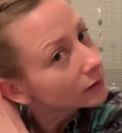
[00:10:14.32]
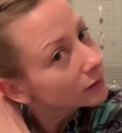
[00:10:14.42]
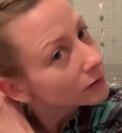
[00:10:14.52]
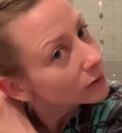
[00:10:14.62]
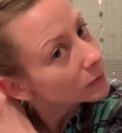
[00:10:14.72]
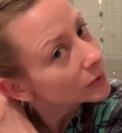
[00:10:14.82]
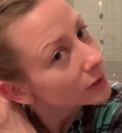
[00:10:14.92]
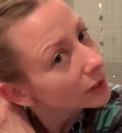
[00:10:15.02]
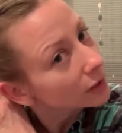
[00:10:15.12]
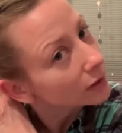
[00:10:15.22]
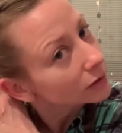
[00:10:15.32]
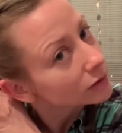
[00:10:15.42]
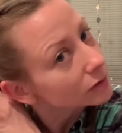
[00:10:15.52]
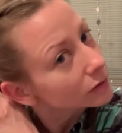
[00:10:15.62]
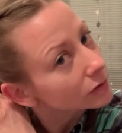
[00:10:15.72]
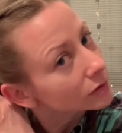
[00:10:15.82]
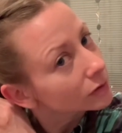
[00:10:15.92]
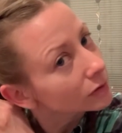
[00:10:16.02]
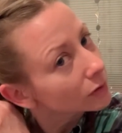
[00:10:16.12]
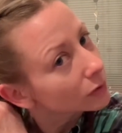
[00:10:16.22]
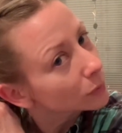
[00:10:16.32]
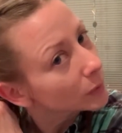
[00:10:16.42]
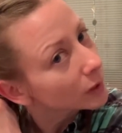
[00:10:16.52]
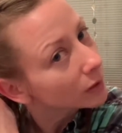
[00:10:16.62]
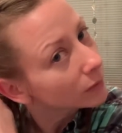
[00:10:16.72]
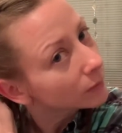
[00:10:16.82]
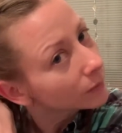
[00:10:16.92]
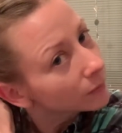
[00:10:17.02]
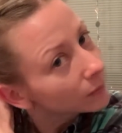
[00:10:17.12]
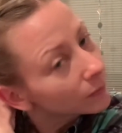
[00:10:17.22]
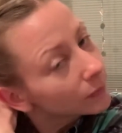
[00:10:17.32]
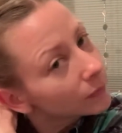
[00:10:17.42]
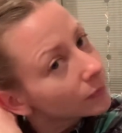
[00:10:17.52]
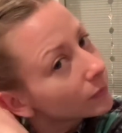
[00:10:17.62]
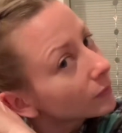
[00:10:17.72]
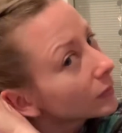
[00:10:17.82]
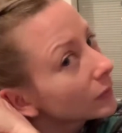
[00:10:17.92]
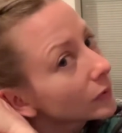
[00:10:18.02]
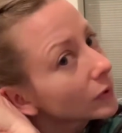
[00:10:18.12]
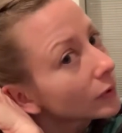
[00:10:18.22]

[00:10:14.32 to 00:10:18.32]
It's almost like you can just scoop it and